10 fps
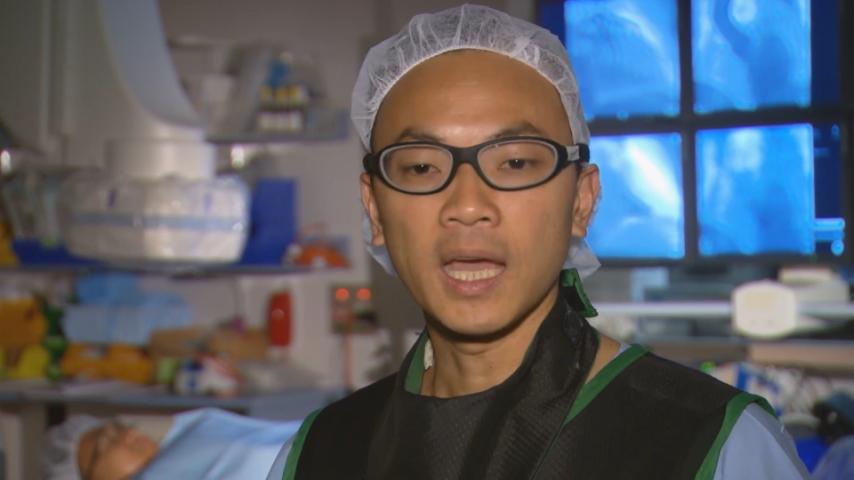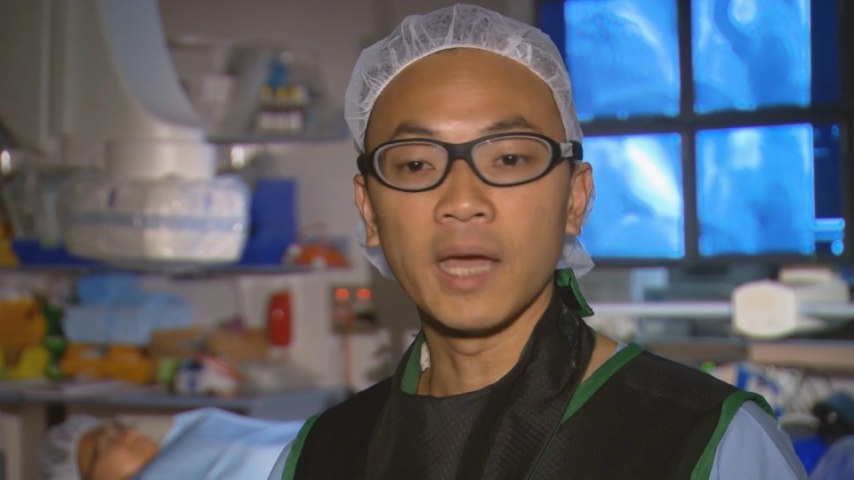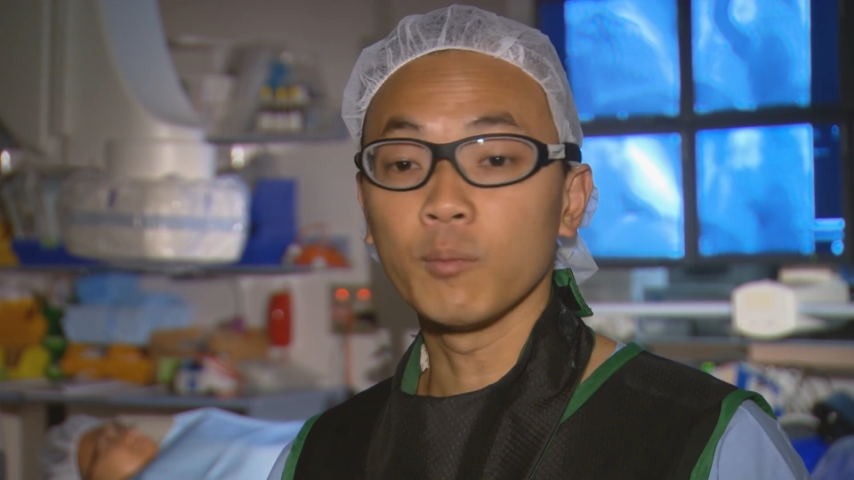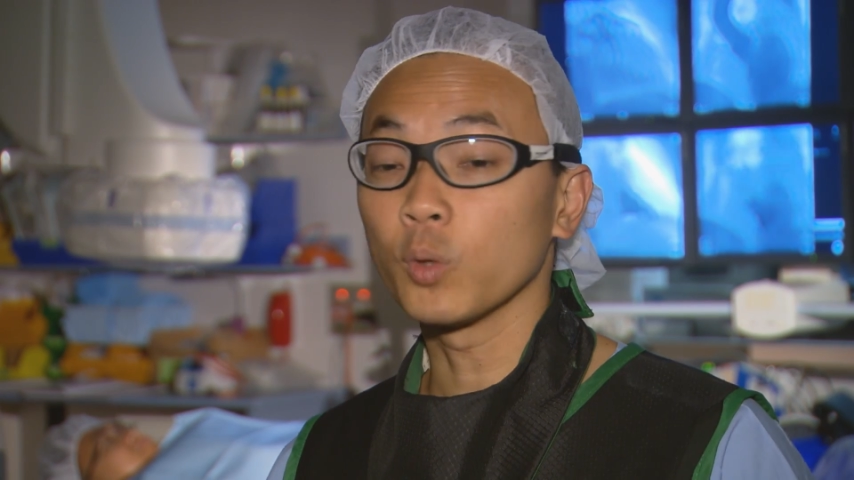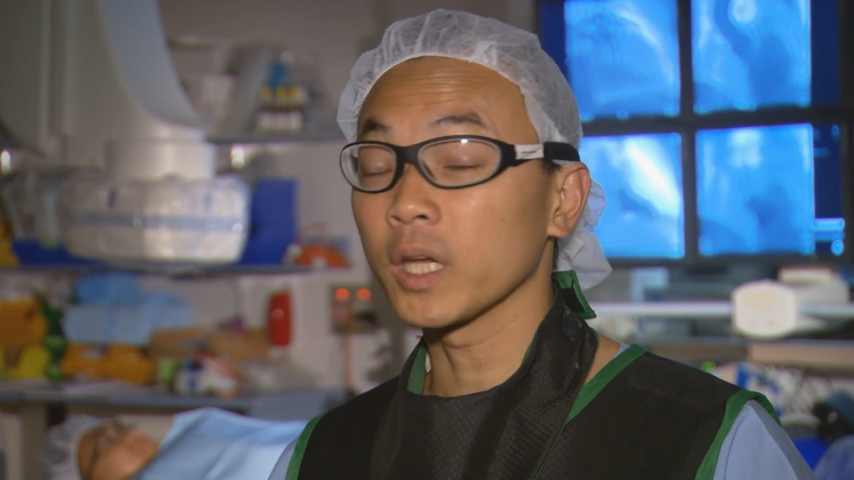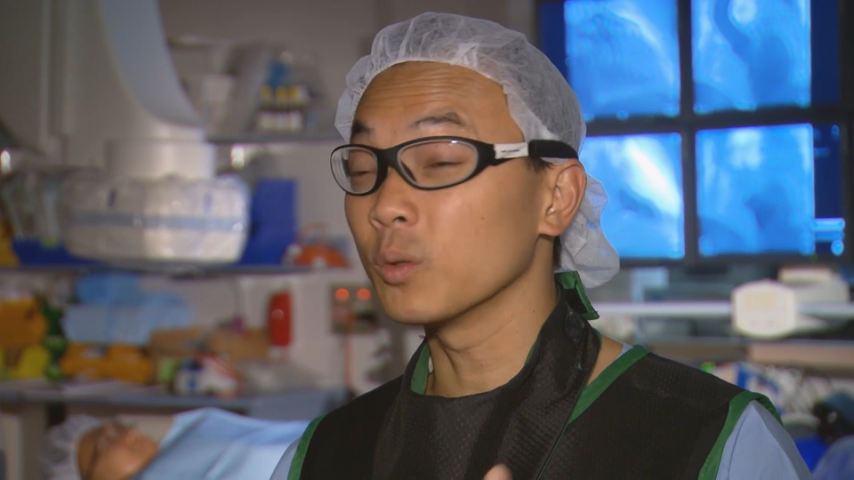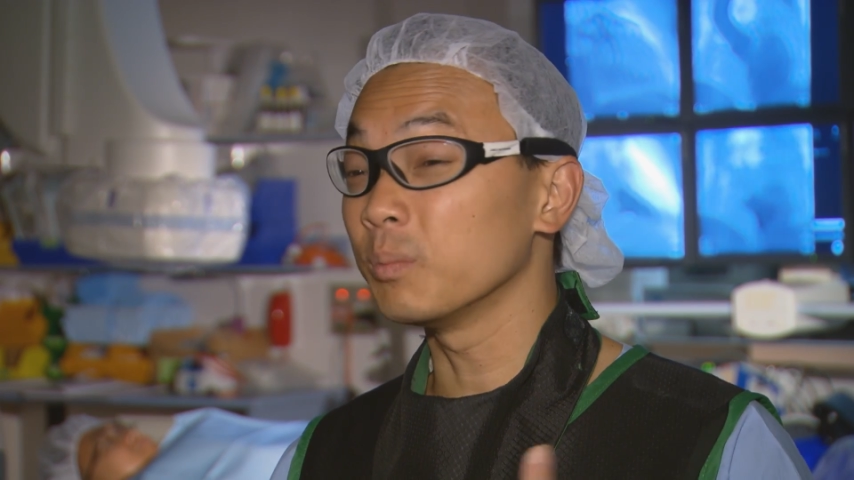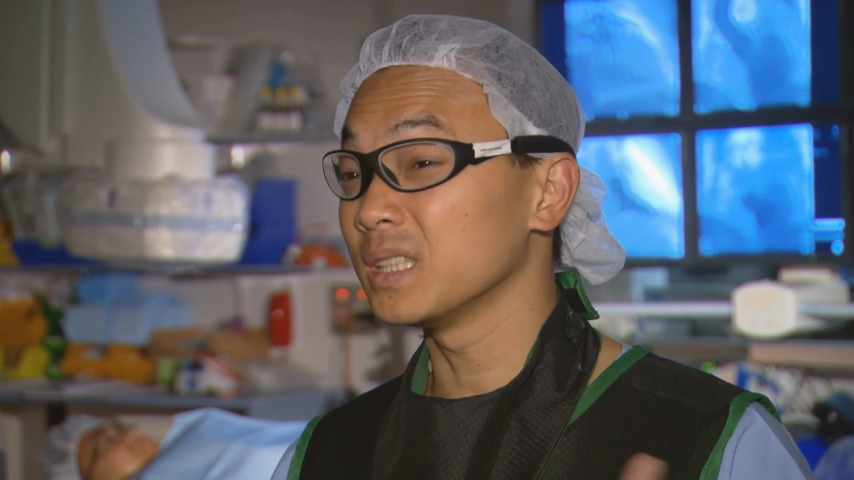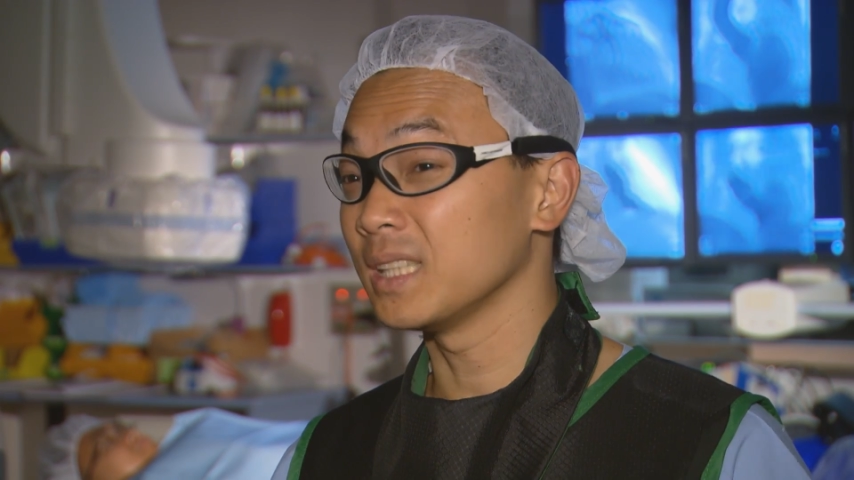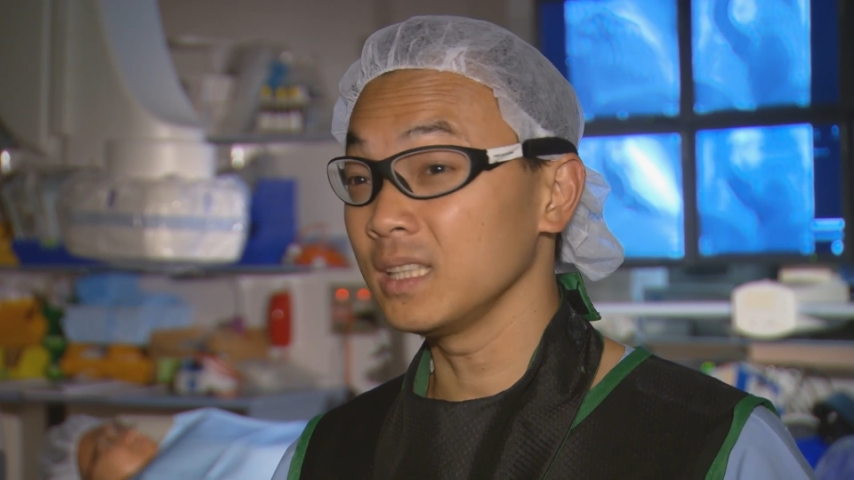and we could
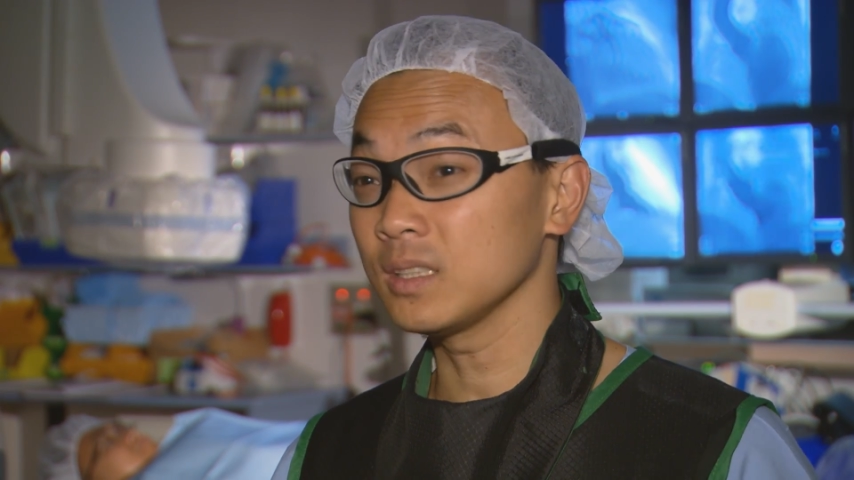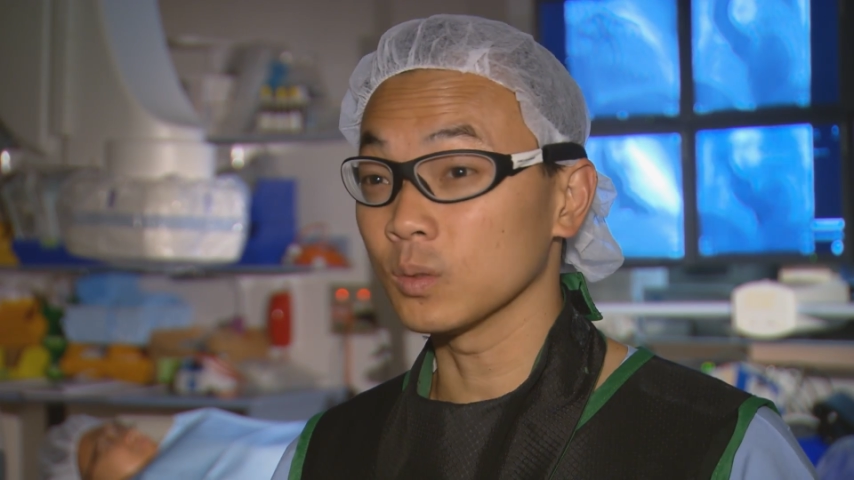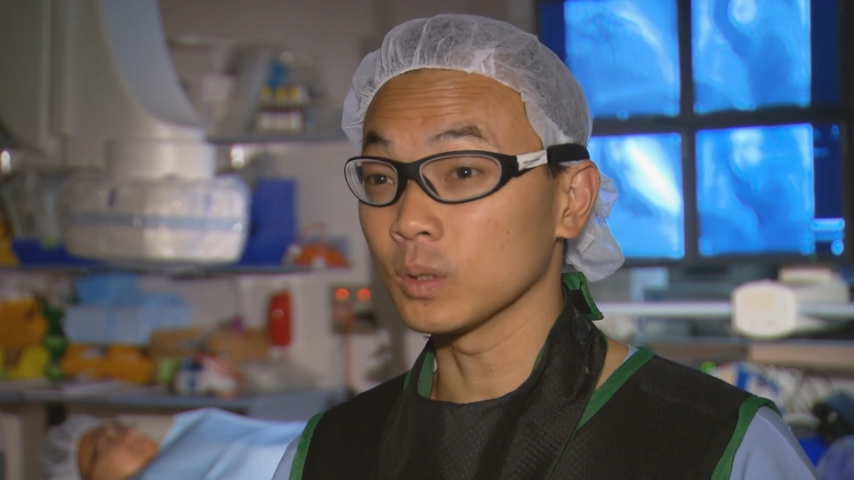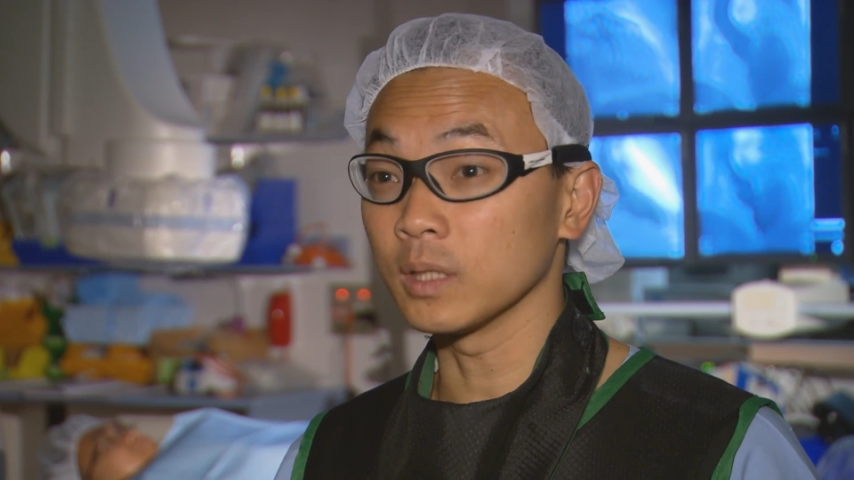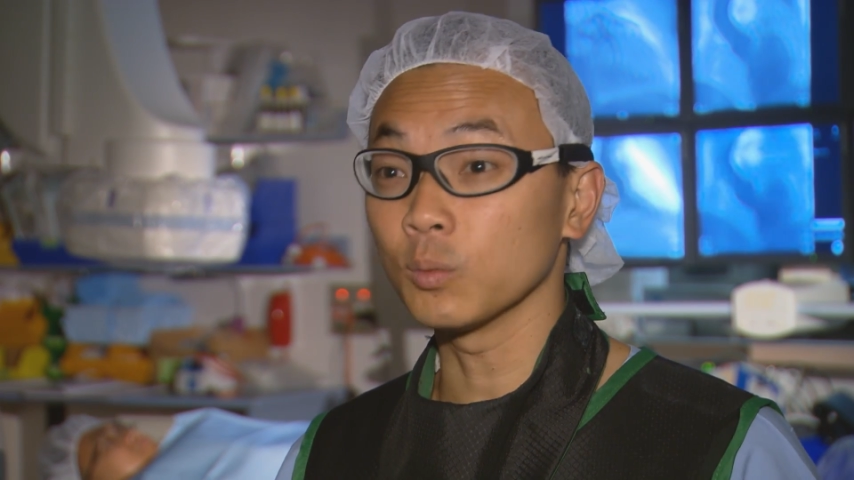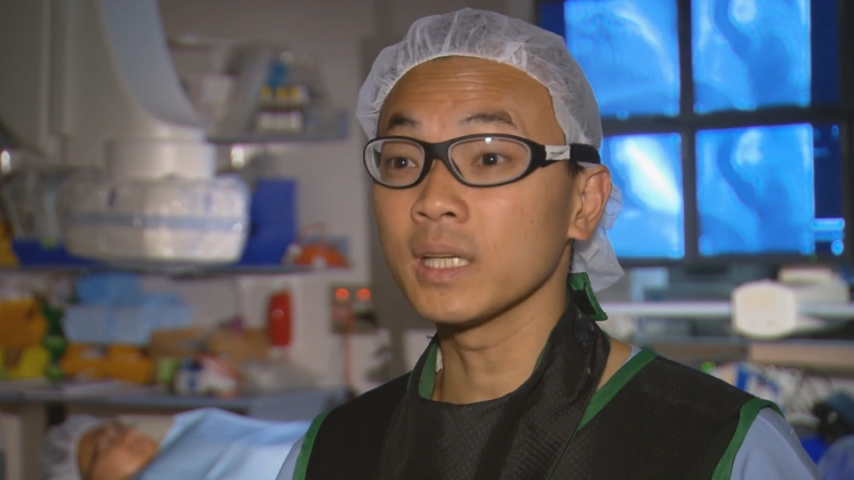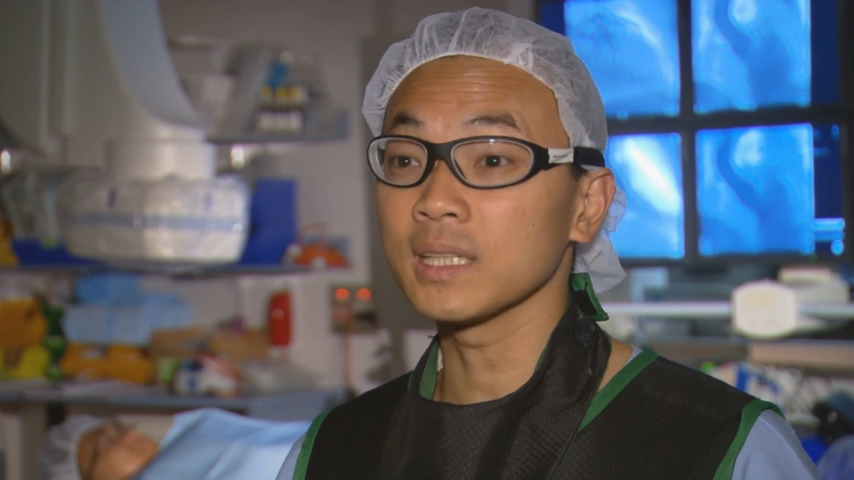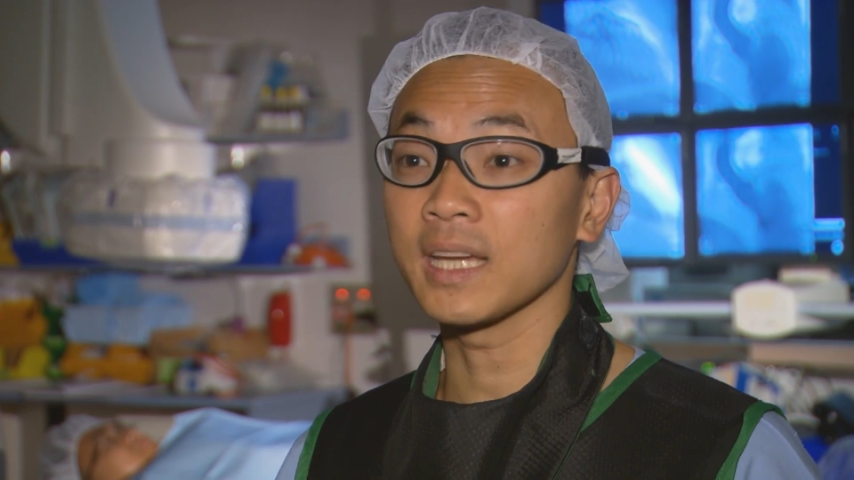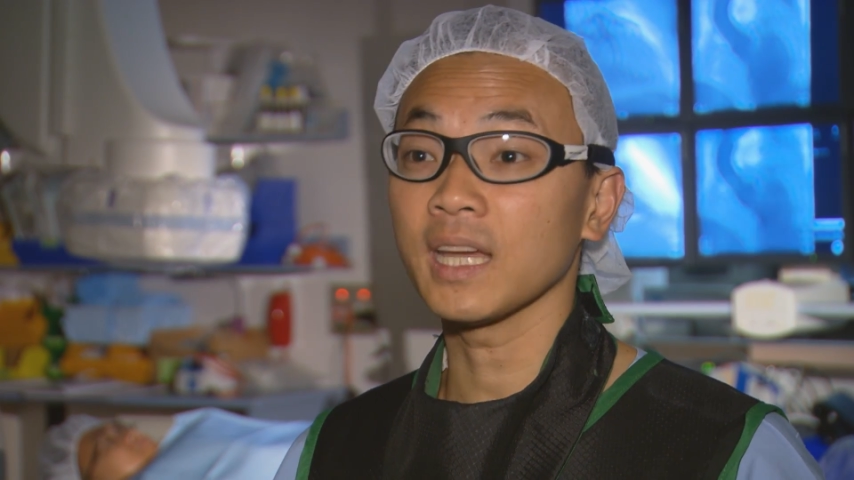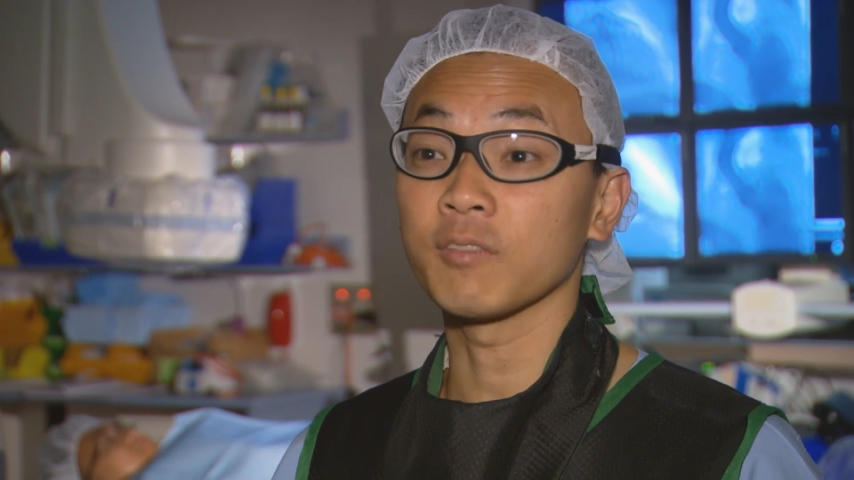potentially one day